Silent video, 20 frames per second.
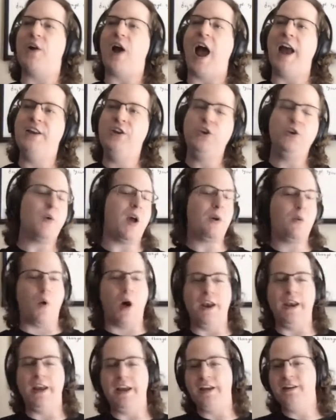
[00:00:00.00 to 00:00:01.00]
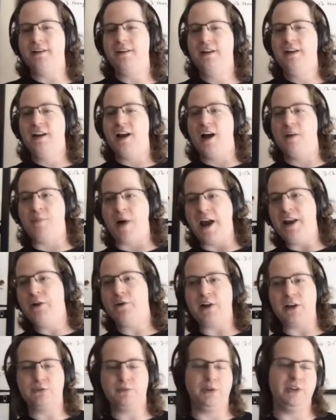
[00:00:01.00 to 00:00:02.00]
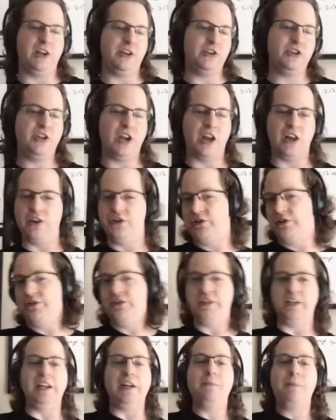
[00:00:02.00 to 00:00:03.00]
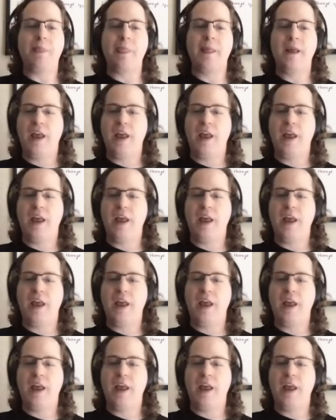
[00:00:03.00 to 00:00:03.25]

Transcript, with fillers: To, I knew I wanted a binary exploitation challenge in C,